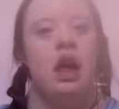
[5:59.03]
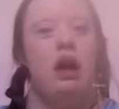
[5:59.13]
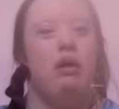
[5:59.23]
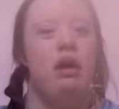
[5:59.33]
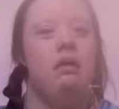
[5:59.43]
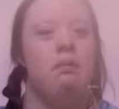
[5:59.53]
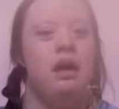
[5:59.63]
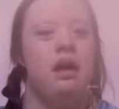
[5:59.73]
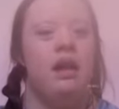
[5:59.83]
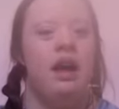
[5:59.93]
I won't
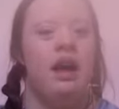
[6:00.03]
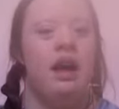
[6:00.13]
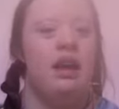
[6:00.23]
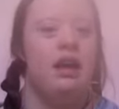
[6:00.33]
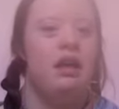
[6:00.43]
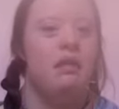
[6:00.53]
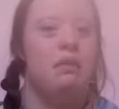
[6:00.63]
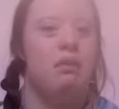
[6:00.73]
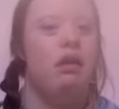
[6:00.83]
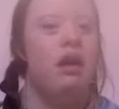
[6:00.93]
be like
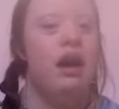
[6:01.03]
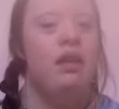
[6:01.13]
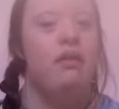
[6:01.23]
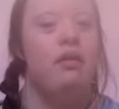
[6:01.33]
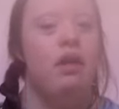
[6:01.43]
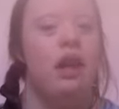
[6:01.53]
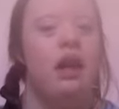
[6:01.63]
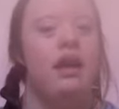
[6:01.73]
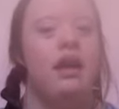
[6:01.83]
prying for like